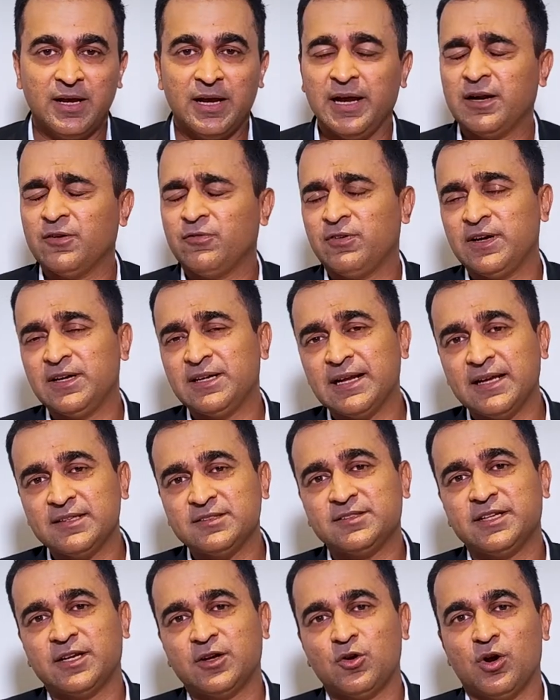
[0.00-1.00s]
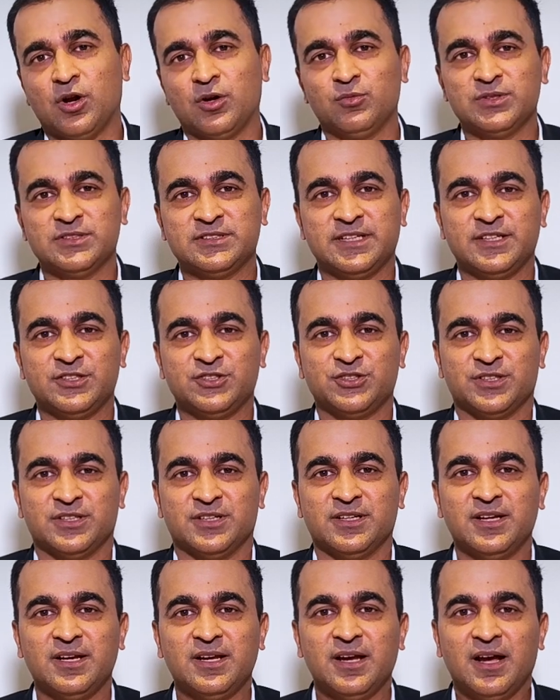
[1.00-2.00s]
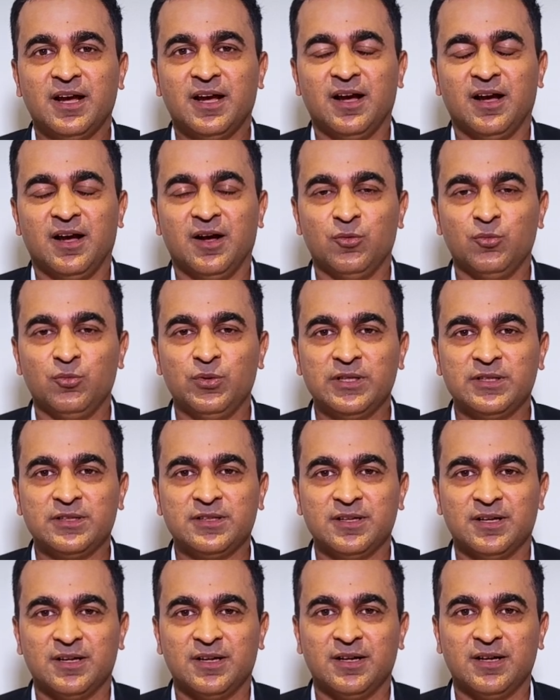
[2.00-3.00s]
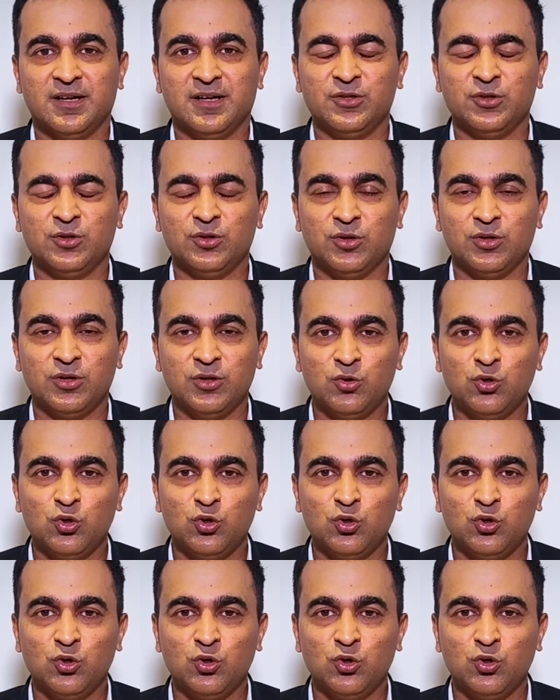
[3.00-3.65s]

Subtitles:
I had a fantastic conversation with a